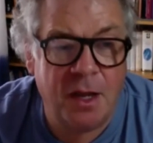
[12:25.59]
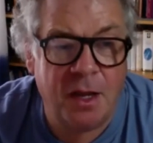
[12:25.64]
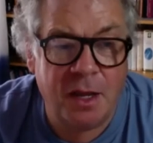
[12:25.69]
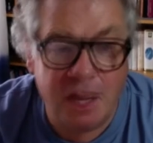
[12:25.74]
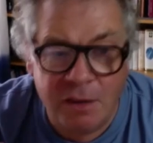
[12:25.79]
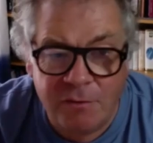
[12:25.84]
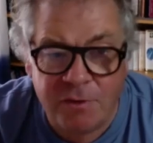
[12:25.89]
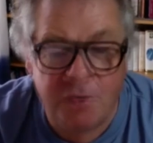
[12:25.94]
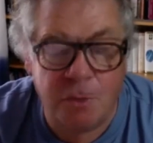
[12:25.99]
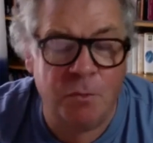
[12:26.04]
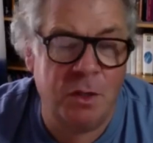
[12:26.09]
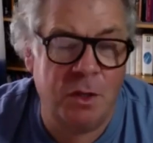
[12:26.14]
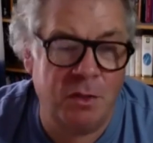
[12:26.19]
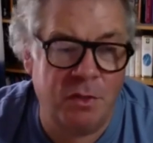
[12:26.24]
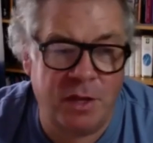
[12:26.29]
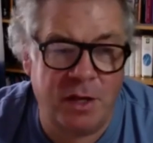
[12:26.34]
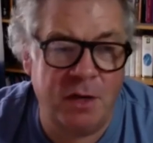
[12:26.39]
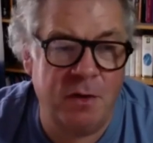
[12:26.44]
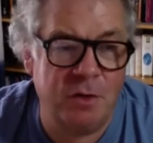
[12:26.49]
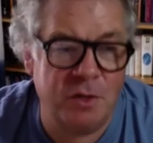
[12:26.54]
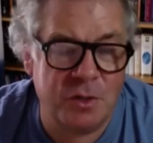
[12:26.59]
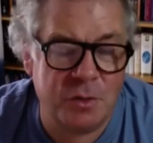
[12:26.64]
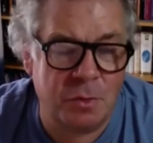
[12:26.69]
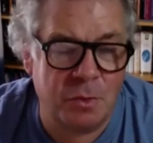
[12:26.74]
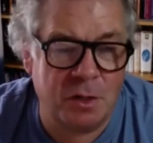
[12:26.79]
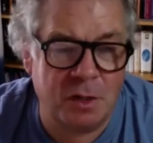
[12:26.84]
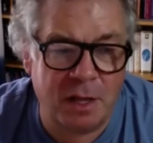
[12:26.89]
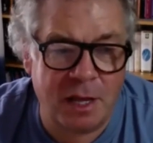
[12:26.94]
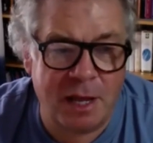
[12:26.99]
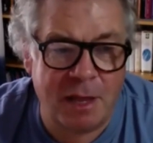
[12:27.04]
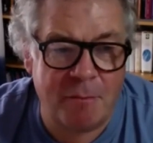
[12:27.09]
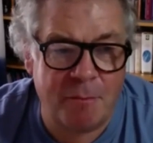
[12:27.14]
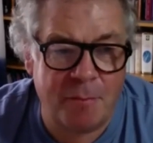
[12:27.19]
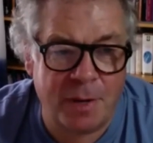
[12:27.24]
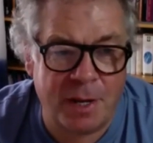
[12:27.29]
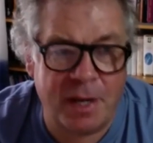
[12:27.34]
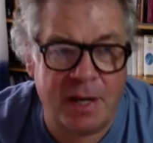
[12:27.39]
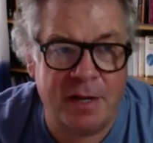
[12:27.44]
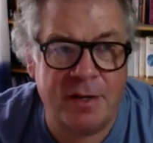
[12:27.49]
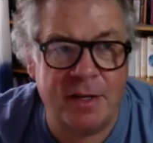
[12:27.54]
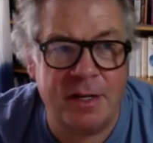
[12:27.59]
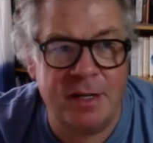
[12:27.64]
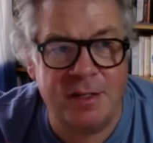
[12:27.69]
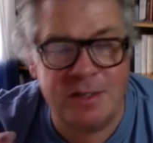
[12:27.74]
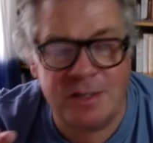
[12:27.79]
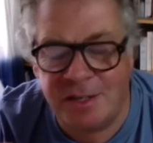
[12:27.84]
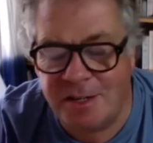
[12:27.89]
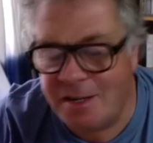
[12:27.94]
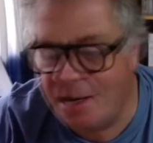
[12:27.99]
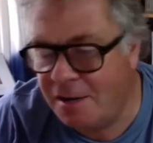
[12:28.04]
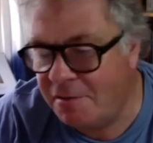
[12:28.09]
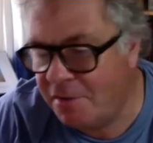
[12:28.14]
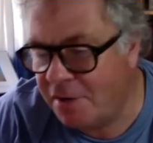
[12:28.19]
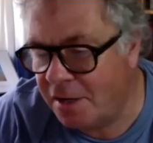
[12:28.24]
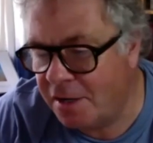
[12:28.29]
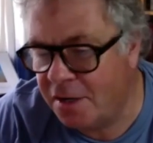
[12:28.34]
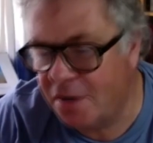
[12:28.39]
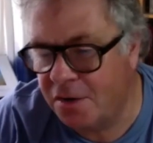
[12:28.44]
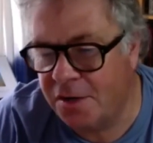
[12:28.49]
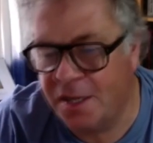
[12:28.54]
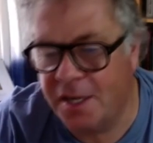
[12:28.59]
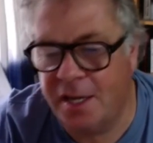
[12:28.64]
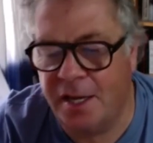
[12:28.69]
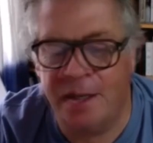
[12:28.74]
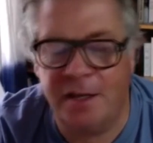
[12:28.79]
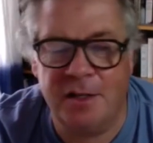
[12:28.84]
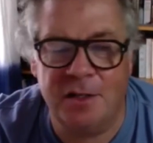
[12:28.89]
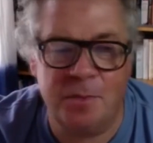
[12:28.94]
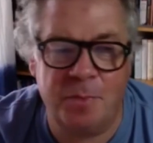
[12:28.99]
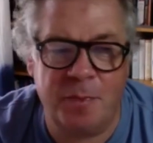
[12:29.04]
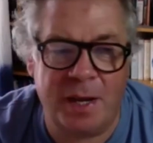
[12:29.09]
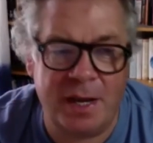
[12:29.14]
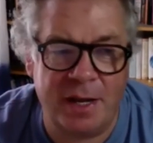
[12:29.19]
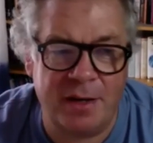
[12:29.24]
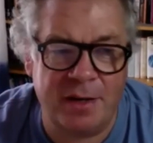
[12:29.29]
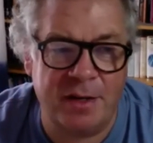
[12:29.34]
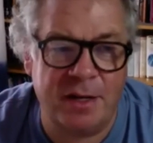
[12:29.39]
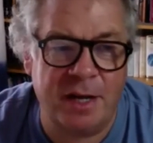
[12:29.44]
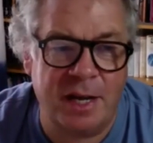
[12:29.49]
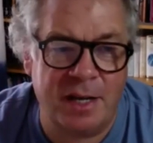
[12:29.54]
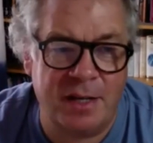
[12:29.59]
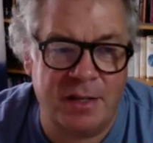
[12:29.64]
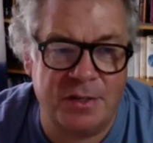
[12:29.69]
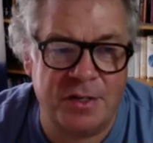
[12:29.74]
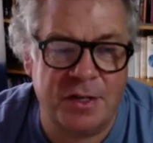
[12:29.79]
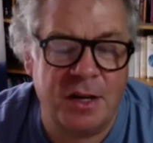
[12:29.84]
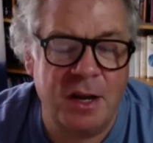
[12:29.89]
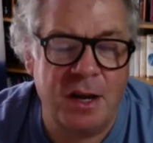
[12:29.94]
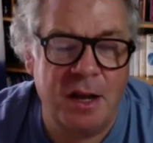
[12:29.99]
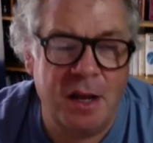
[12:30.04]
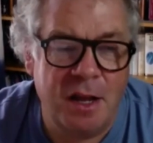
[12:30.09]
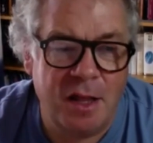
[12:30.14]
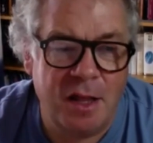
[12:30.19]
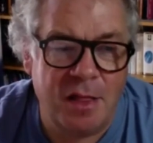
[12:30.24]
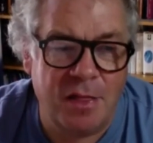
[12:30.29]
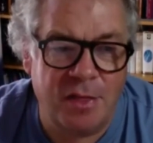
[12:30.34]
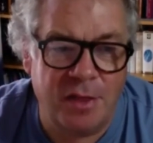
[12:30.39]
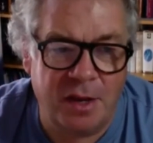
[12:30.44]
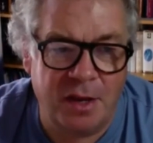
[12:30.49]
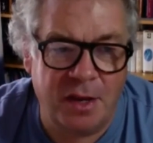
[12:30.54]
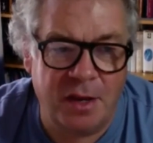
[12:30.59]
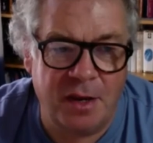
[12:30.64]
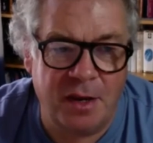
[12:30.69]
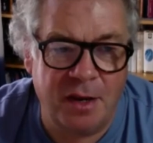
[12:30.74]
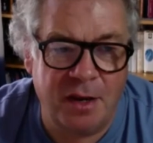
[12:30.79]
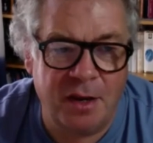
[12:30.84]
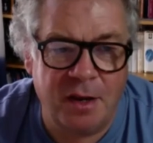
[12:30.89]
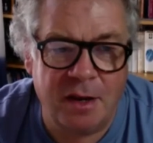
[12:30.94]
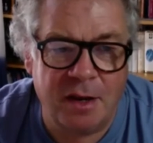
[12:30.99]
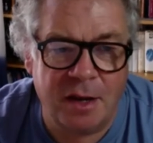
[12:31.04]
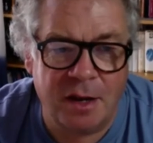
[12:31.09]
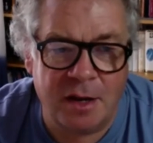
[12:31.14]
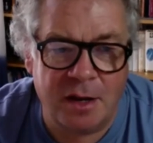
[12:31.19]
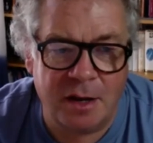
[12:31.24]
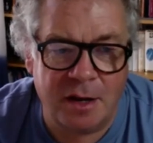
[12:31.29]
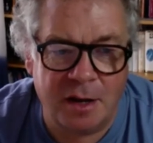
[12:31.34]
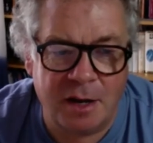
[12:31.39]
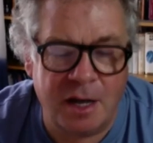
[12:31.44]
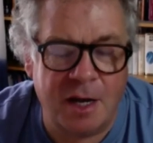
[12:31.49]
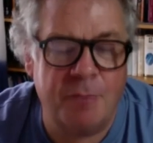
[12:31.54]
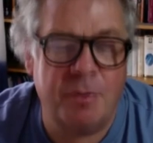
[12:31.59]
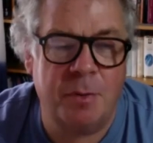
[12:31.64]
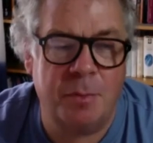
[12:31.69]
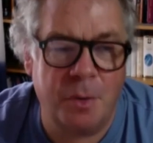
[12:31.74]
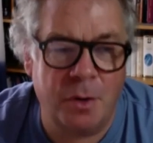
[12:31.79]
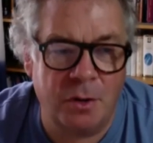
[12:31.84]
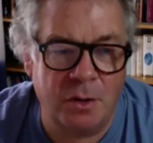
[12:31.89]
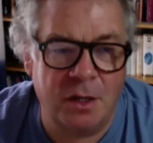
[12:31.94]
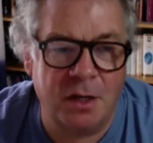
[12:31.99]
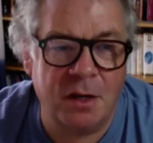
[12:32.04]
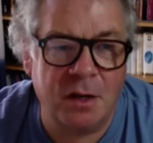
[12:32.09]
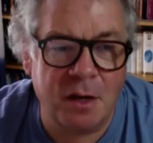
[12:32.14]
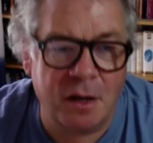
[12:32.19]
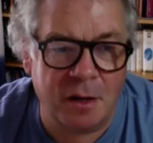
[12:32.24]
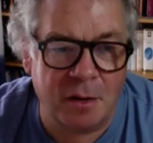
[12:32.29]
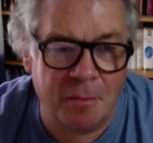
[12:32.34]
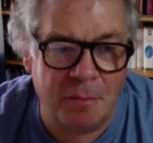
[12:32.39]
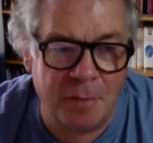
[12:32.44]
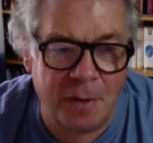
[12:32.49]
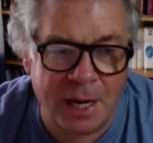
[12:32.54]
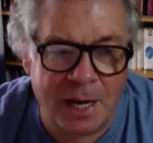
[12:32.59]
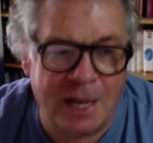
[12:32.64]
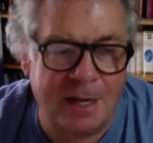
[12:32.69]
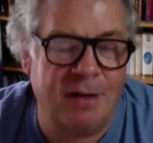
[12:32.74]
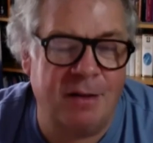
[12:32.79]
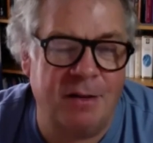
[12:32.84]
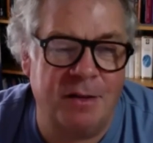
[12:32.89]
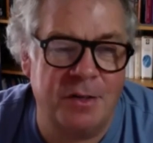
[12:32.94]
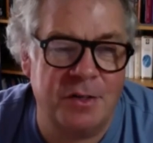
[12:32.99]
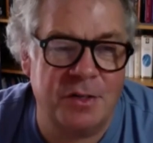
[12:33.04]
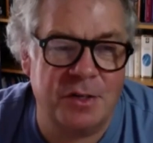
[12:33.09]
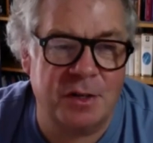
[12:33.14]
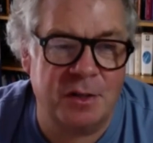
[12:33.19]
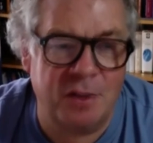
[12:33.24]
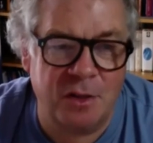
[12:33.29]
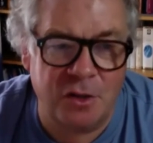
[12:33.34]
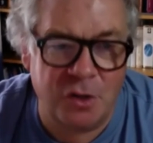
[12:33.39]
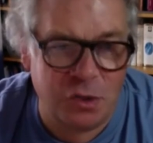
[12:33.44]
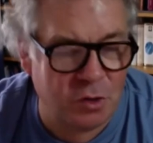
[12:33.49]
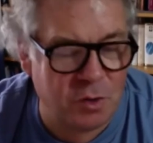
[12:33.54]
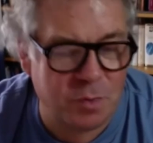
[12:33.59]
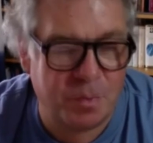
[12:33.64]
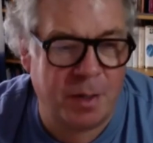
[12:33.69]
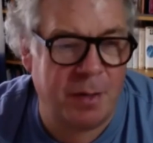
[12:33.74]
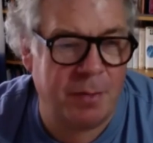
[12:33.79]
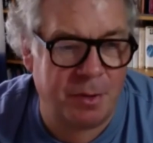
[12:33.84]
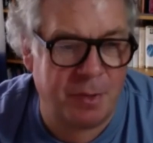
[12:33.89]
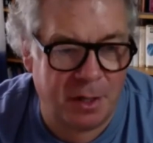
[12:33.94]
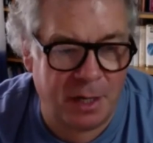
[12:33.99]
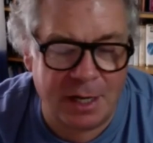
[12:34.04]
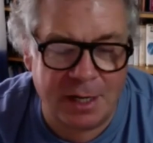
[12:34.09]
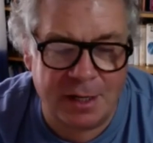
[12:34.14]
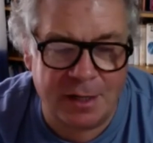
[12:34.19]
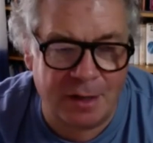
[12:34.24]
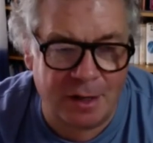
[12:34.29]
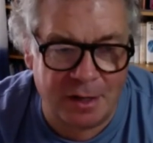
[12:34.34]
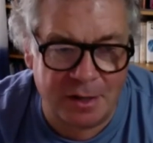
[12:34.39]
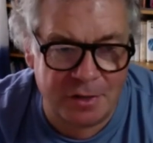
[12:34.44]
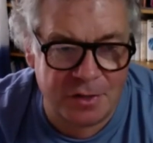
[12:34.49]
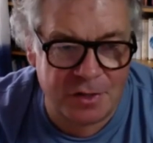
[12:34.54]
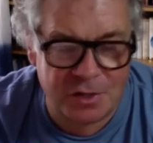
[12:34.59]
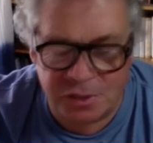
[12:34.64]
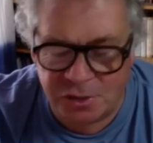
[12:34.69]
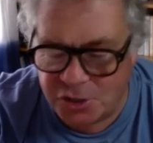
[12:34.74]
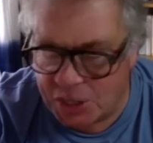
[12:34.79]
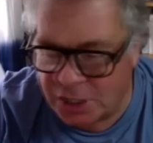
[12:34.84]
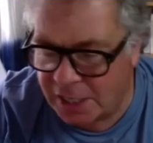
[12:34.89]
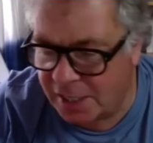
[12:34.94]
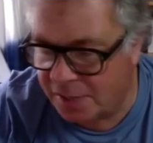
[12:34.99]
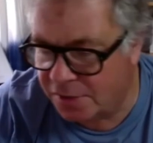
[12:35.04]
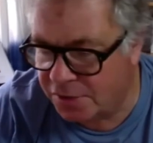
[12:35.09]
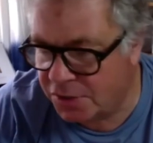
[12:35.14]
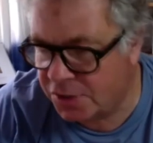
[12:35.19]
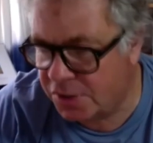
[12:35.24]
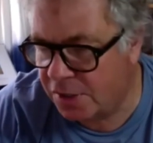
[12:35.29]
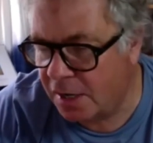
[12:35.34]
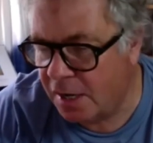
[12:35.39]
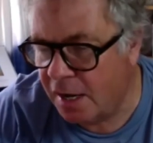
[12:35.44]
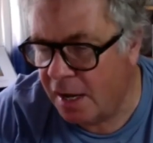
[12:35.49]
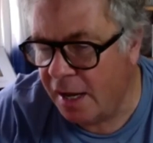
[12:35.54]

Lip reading: even when things were that bad, it's never going to get as bad as the hyperbolic analysts and the newspaper headlines suggest.